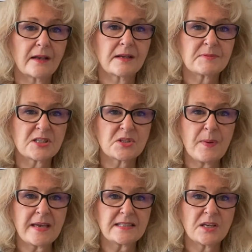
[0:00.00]

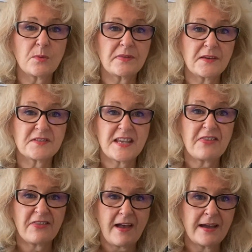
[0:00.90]
suspecting when they've said
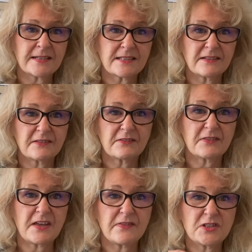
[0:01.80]
that
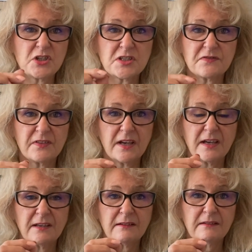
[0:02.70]
they just
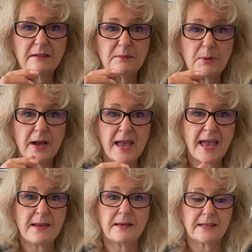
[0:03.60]
put
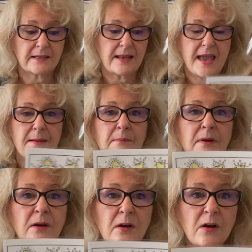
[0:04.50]
a little hem
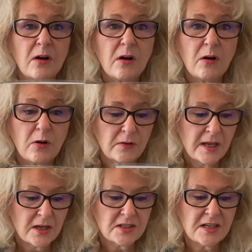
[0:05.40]
on,
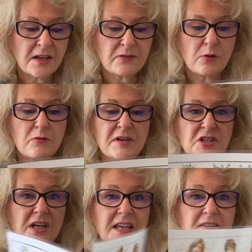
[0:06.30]
because I thought originally